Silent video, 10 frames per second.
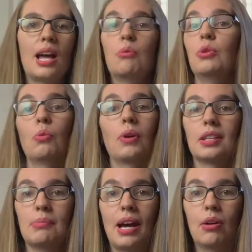I wouldn't wear
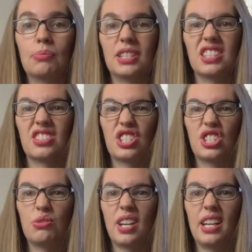them out because they're just
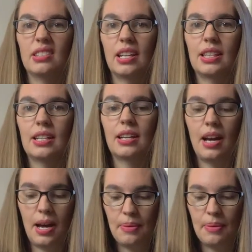too tight, I think.